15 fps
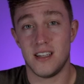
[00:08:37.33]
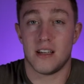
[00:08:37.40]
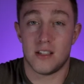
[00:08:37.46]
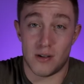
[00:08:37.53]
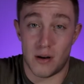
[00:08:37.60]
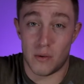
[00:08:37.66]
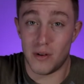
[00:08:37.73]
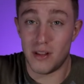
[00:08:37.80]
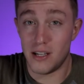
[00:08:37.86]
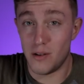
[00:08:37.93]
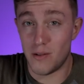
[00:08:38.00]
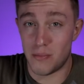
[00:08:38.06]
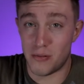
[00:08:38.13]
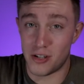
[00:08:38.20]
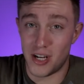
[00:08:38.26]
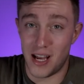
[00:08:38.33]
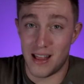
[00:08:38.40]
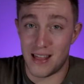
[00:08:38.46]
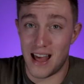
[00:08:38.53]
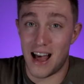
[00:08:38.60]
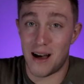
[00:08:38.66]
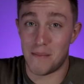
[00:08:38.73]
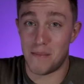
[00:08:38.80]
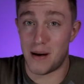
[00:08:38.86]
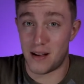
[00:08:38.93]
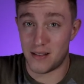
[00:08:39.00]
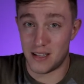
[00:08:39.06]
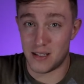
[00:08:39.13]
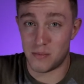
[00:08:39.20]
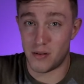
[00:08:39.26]
So I really do appreciate that
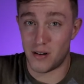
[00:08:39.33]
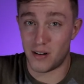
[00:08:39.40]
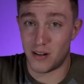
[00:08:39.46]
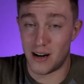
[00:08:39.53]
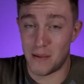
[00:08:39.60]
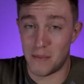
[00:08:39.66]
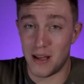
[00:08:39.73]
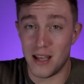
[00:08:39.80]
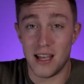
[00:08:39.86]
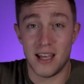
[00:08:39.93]
about this program,